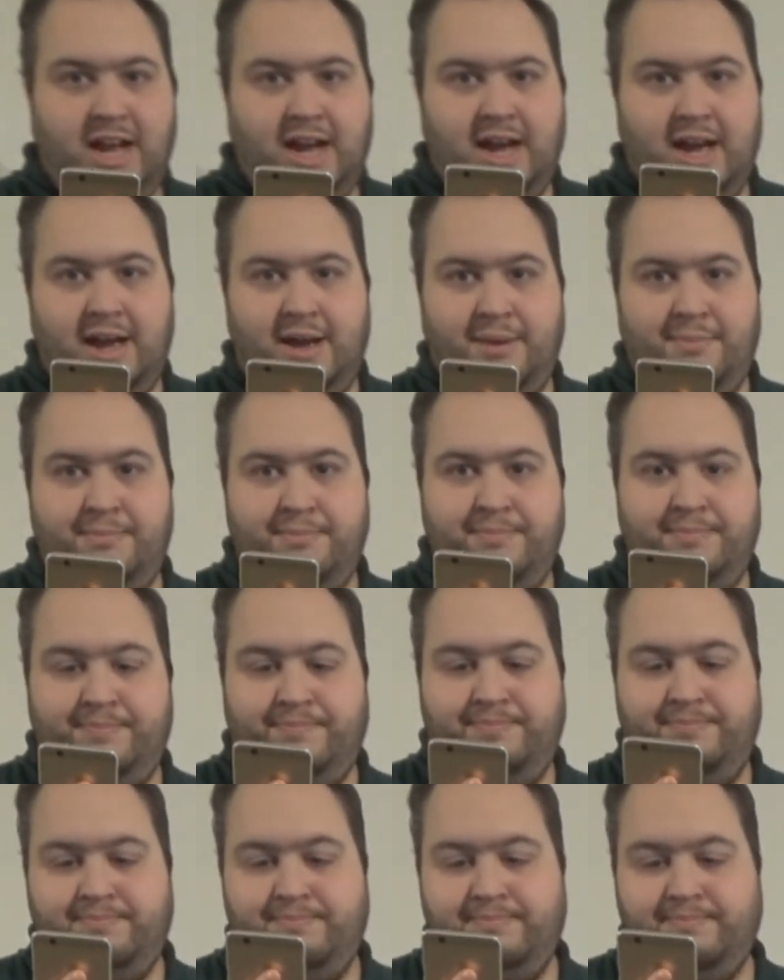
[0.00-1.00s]

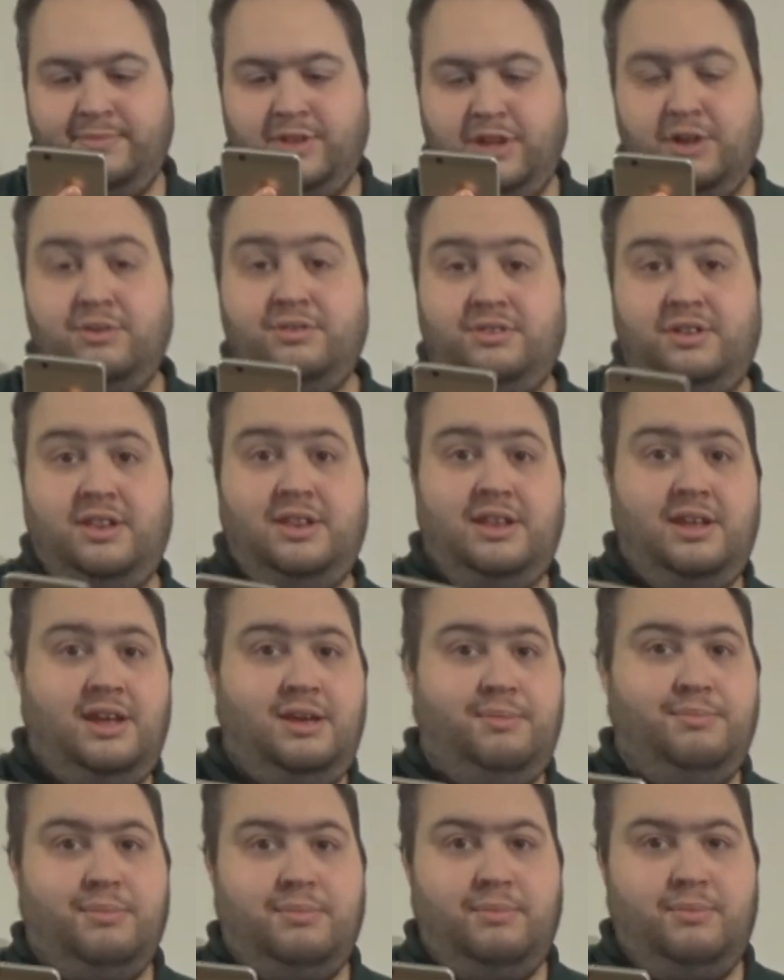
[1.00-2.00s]
Um, using
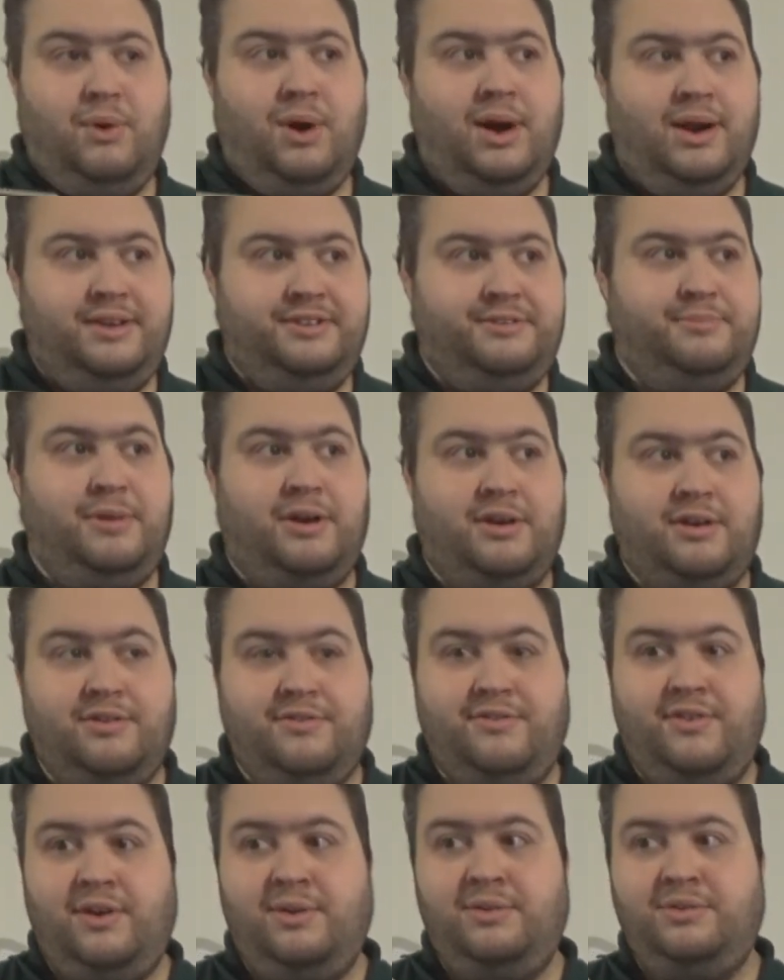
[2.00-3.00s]
the wireless
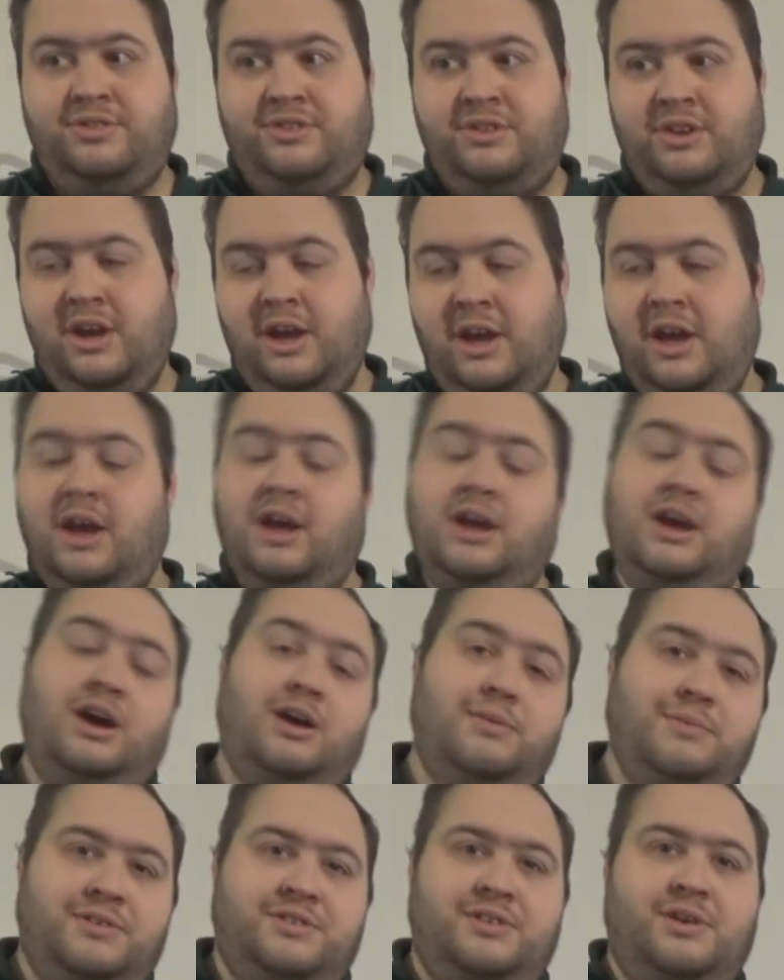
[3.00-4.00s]
microphones. I
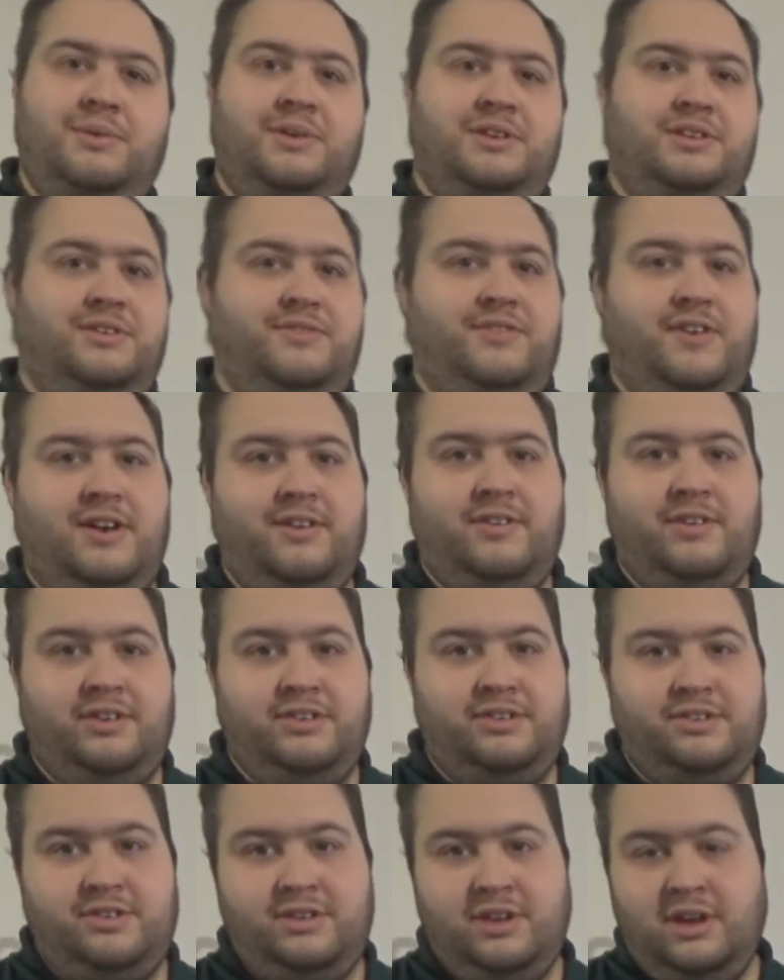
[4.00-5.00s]
hope there's no
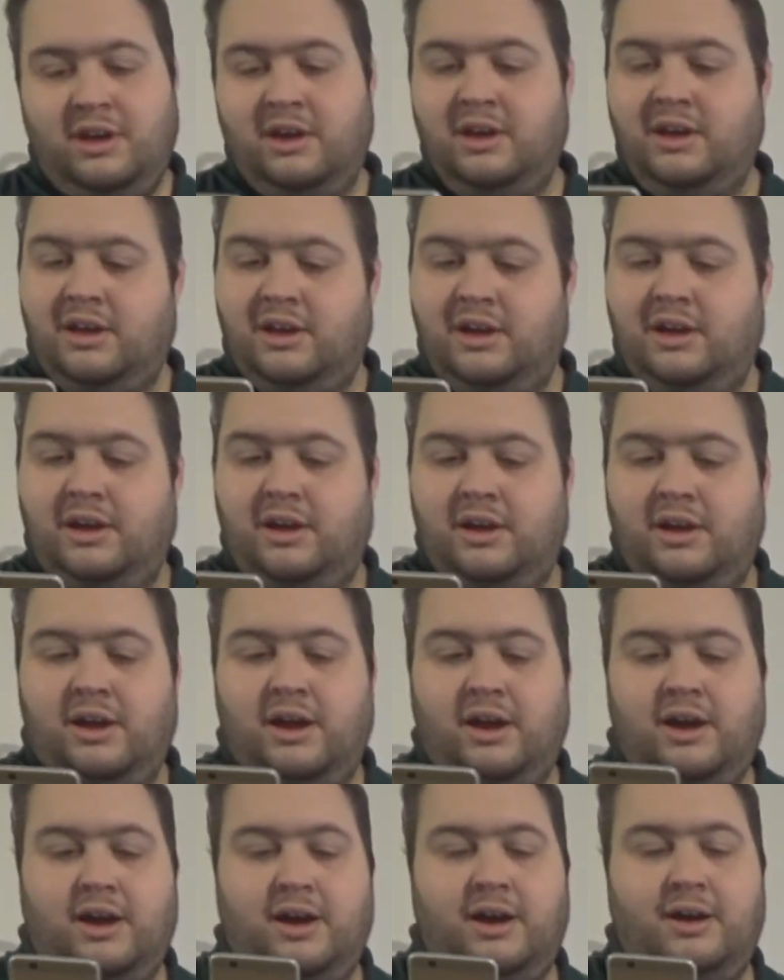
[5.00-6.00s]
interference.
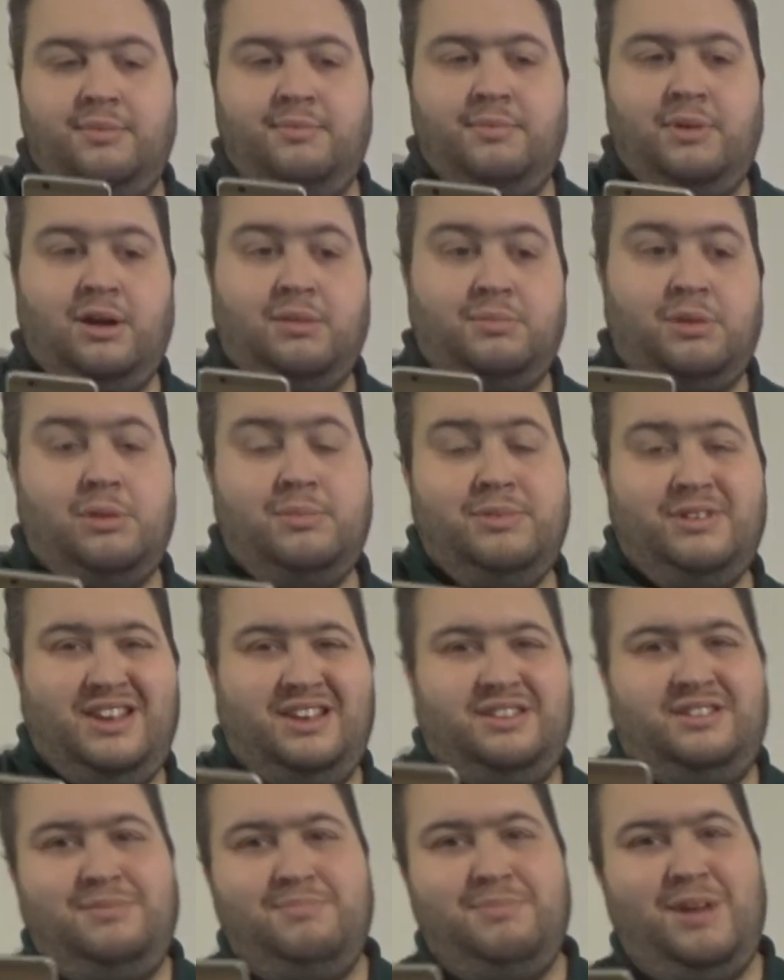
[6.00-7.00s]
Um, I'm hoping to
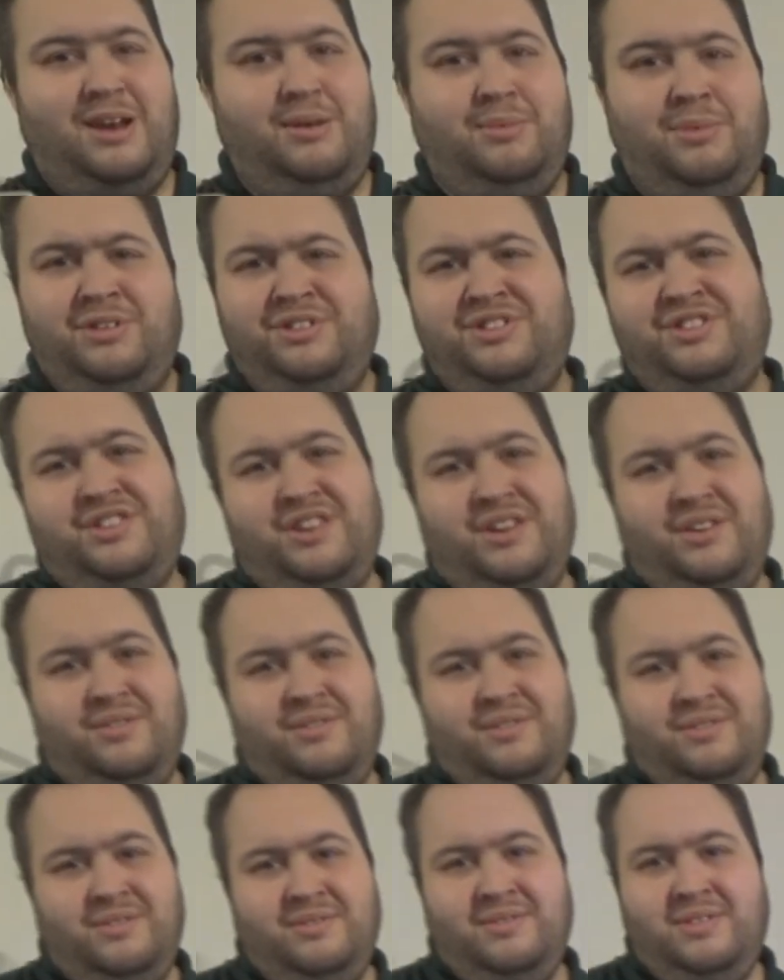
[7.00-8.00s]
get some better ones
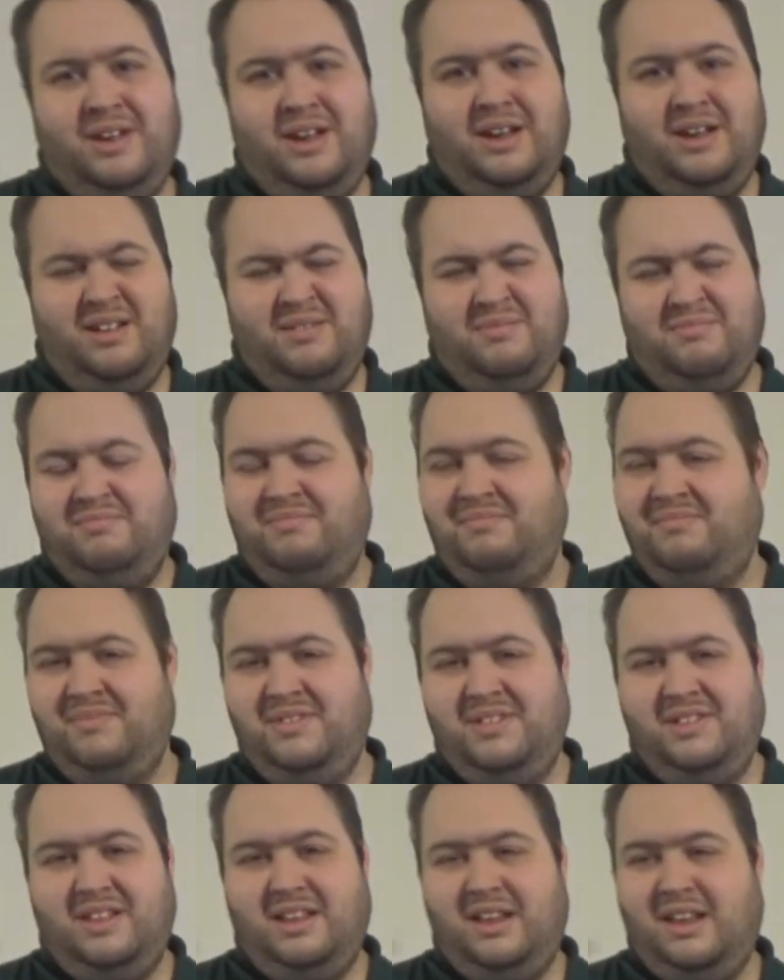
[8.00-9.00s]
soon. Um,
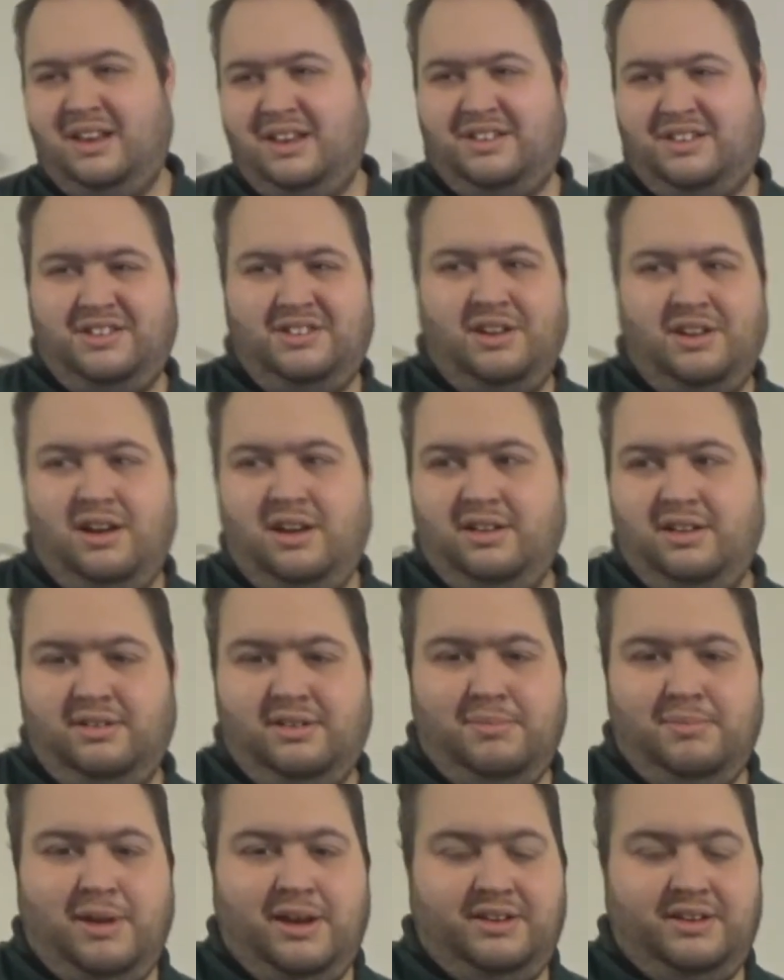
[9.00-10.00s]
this is not
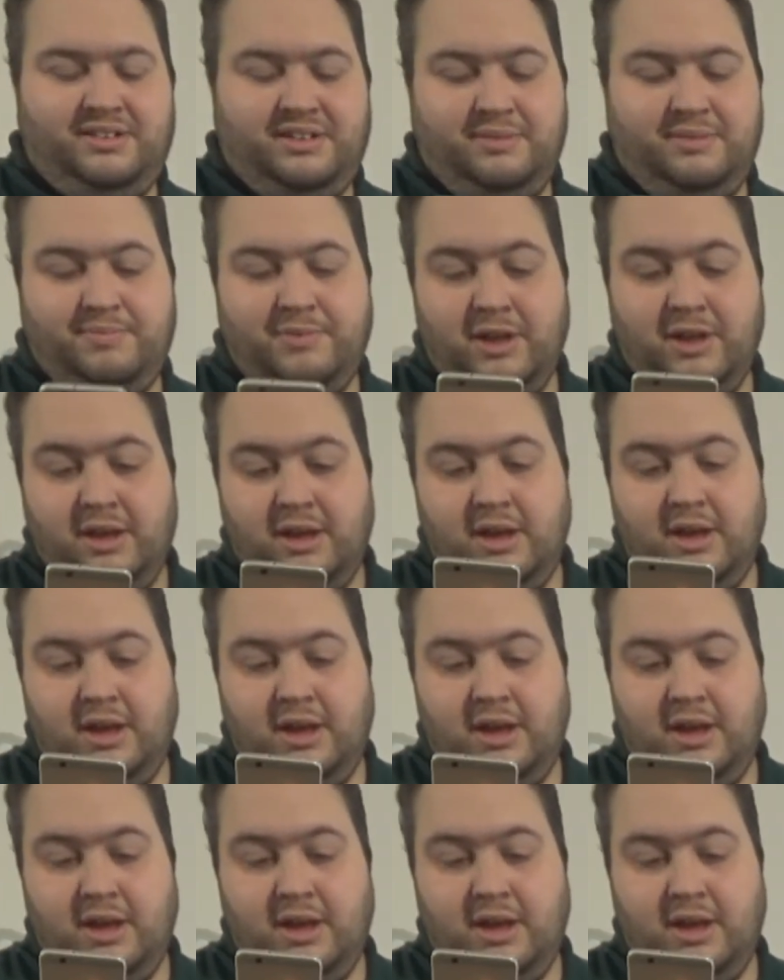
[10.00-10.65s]
amazing.